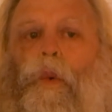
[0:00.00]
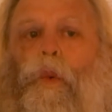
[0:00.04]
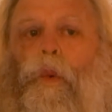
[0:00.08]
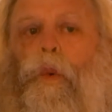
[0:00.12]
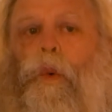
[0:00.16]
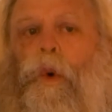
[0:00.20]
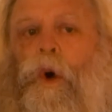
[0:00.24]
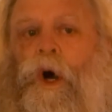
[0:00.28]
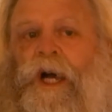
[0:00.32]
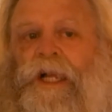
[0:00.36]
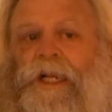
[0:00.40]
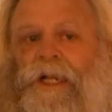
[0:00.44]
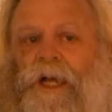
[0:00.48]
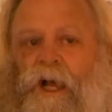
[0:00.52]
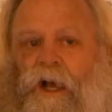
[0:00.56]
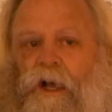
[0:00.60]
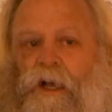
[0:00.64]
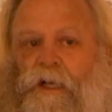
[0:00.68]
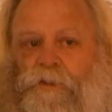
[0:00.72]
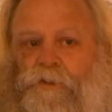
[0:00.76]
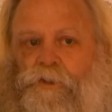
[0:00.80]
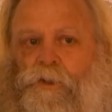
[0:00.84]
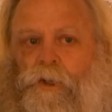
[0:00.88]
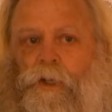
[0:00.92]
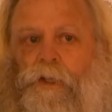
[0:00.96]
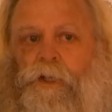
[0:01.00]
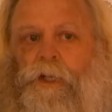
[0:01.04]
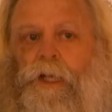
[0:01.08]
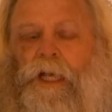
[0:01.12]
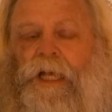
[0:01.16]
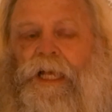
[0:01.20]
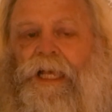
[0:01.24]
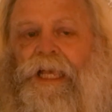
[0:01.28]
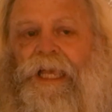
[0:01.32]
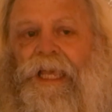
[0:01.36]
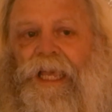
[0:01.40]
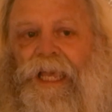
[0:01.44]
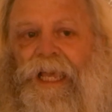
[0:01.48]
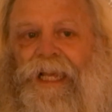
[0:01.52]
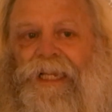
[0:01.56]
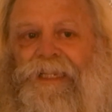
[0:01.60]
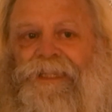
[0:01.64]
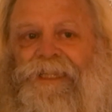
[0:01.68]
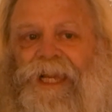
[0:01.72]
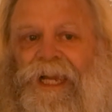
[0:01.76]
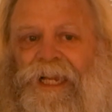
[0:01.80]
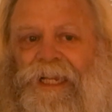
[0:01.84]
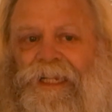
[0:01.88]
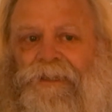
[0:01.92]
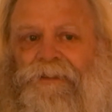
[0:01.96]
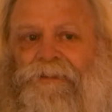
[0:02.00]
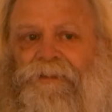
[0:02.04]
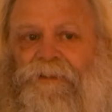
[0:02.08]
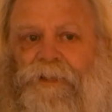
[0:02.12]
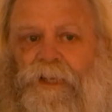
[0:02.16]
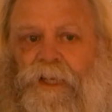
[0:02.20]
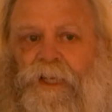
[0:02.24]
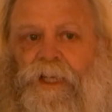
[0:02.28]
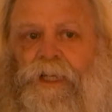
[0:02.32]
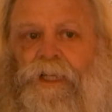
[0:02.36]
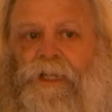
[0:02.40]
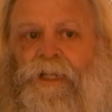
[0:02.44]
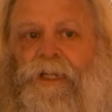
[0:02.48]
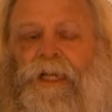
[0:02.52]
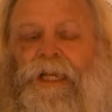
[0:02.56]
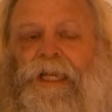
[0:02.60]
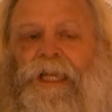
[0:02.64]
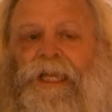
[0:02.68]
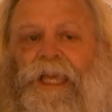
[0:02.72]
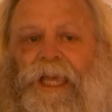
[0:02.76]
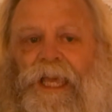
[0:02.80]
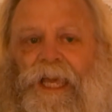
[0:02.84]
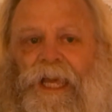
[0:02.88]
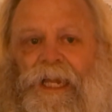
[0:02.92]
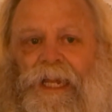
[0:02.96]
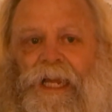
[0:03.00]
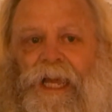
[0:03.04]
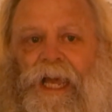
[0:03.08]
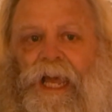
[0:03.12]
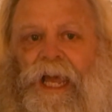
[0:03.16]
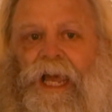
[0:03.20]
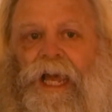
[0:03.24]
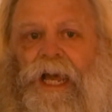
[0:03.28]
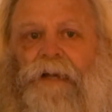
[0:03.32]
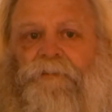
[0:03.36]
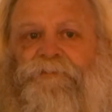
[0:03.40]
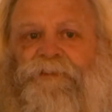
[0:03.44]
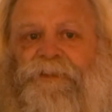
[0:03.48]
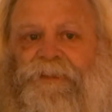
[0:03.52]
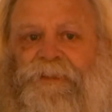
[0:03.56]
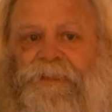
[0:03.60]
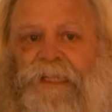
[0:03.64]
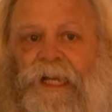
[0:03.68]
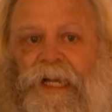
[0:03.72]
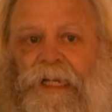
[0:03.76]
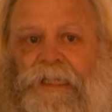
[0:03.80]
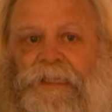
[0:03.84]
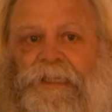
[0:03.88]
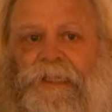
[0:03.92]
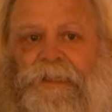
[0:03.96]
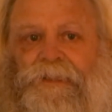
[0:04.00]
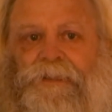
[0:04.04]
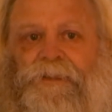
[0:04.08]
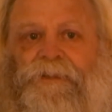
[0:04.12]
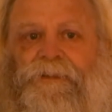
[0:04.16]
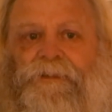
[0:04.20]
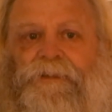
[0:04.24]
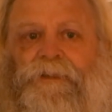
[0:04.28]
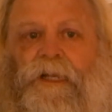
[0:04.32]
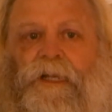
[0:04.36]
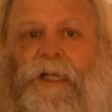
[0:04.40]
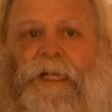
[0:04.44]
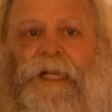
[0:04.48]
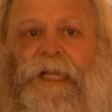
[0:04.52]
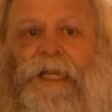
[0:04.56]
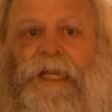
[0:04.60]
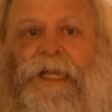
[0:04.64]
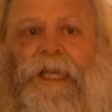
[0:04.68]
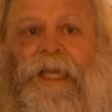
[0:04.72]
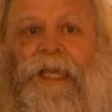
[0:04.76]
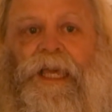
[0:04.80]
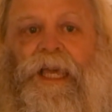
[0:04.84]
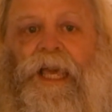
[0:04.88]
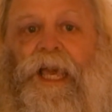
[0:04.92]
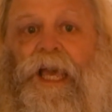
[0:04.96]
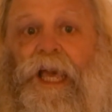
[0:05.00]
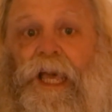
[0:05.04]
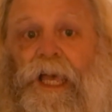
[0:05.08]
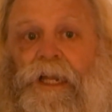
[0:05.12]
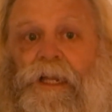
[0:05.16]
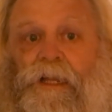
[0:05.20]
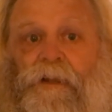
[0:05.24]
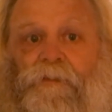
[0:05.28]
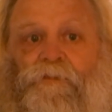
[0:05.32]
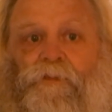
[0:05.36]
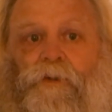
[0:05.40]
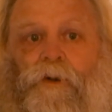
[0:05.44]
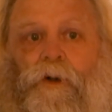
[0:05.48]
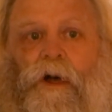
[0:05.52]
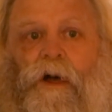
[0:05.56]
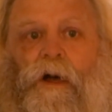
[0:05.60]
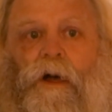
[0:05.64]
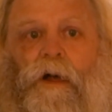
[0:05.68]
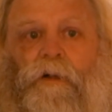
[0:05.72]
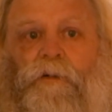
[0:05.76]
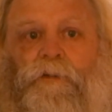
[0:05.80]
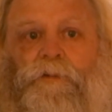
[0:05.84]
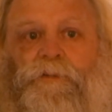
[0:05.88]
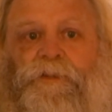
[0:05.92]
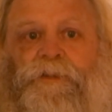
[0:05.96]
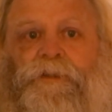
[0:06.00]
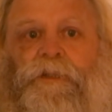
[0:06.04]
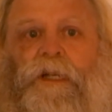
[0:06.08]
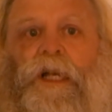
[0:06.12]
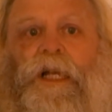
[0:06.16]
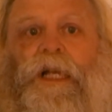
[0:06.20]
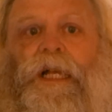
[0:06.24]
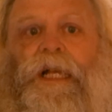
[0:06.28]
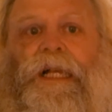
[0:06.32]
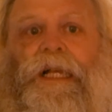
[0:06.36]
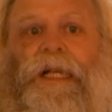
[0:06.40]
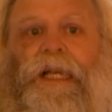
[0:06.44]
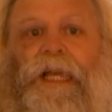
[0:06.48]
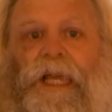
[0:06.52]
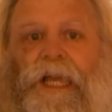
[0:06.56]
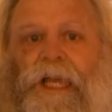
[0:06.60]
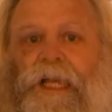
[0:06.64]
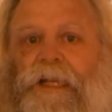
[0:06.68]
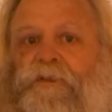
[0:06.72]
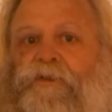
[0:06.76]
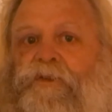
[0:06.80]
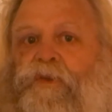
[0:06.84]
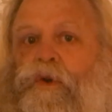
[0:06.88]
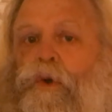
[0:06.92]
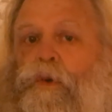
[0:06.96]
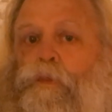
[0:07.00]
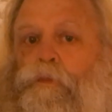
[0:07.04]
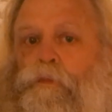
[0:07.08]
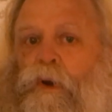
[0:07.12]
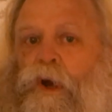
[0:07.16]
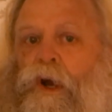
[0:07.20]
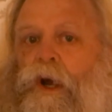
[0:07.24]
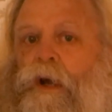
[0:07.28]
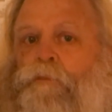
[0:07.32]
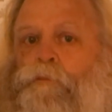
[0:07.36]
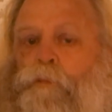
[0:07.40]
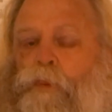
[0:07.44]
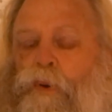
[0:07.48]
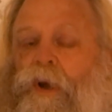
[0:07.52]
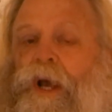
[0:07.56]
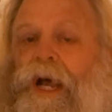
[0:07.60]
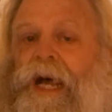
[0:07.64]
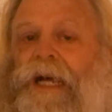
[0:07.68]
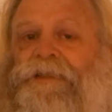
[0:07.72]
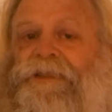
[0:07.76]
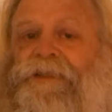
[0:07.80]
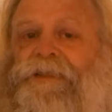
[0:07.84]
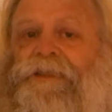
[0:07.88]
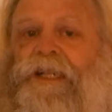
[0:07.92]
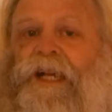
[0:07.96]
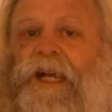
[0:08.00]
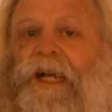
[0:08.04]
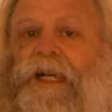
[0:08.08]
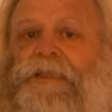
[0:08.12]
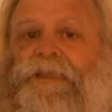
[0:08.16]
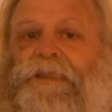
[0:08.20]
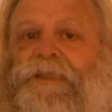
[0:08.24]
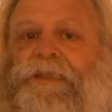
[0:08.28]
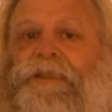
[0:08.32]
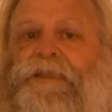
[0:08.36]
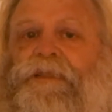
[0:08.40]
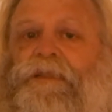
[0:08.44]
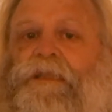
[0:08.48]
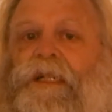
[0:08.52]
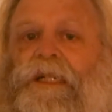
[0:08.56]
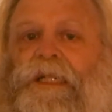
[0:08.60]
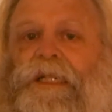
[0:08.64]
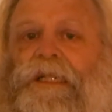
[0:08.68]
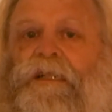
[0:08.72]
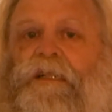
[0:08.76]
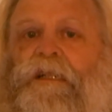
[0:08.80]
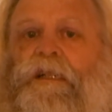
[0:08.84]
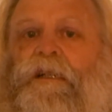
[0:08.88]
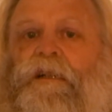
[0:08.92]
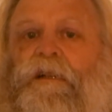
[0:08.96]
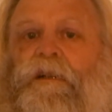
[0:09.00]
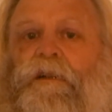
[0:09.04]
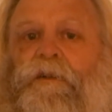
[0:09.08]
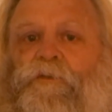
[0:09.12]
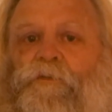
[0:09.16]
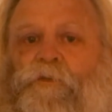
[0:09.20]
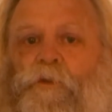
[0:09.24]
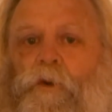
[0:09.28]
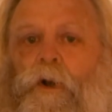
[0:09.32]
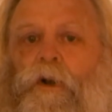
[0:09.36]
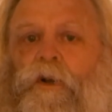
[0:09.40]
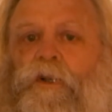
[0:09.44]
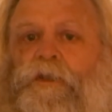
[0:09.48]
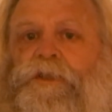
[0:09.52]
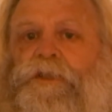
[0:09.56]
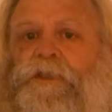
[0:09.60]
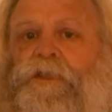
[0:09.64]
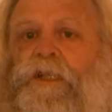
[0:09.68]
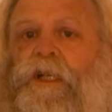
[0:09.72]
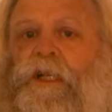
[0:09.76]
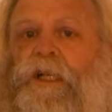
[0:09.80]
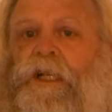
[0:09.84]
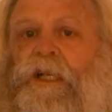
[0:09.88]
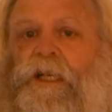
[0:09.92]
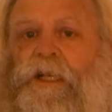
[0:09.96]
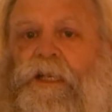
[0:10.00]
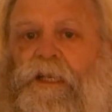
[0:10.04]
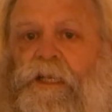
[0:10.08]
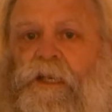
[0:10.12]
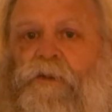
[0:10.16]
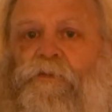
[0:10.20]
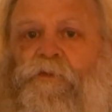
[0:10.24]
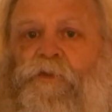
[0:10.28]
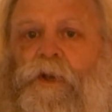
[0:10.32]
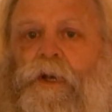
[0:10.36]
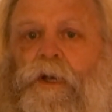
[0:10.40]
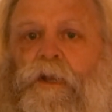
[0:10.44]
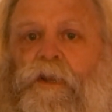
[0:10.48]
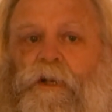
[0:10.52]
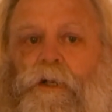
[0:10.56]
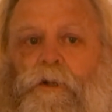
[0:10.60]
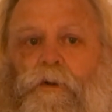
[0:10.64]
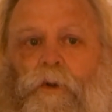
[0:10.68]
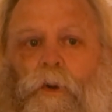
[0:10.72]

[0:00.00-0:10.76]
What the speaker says: 119 and a half seconds and involves a two-part process. First, you fill the